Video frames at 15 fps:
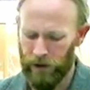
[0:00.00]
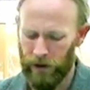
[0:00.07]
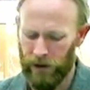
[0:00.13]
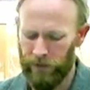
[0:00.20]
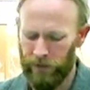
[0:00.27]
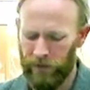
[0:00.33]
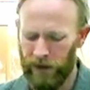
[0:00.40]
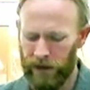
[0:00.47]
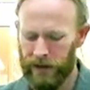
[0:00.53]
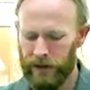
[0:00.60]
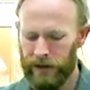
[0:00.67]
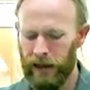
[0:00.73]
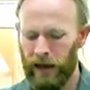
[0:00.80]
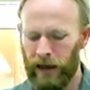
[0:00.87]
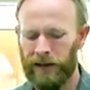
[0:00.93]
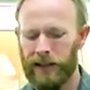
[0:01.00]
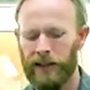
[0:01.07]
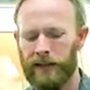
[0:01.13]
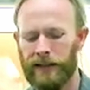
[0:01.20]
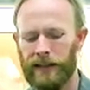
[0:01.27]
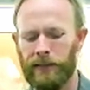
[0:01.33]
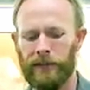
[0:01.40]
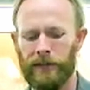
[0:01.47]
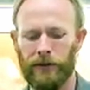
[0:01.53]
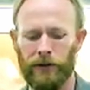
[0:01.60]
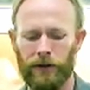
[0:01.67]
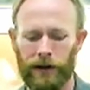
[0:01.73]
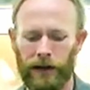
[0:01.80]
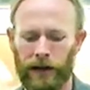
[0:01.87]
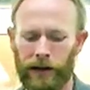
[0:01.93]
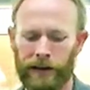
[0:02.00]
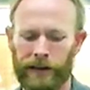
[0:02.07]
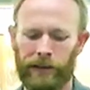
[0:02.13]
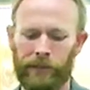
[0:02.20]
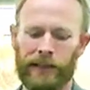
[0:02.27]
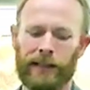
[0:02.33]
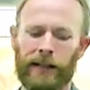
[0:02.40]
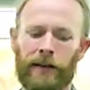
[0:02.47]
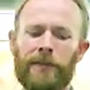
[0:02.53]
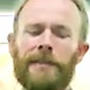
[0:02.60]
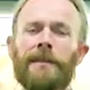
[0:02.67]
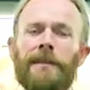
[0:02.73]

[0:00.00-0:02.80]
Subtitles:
In fact, galaxies seem to organize themselves